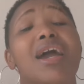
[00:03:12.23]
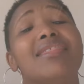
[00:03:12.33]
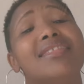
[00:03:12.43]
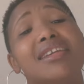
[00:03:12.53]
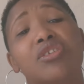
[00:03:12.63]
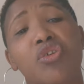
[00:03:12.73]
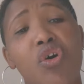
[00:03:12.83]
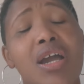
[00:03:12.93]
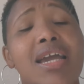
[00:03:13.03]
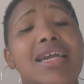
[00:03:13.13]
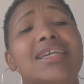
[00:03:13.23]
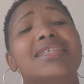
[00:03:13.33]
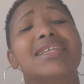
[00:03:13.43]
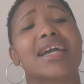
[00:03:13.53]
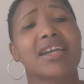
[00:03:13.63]
And they know
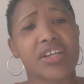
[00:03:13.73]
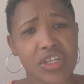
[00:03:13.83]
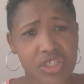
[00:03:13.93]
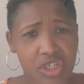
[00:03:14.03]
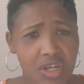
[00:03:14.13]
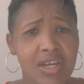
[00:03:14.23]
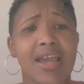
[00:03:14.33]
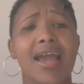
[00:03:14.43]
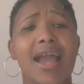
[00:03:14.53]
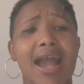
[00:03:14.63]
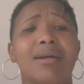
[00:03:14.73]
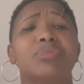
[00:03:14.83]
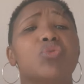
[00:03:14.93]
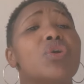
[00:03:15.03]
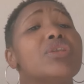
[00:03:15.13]
integration
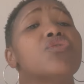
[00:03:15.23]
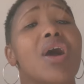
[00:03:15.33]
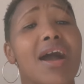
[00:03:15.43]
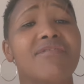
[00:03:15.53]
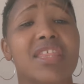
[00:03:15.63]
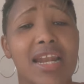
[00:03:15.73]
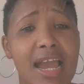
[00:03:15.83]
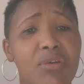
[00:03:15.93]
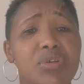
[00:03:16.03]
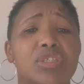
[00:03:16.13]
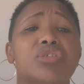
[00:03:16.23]
comes when you have the language.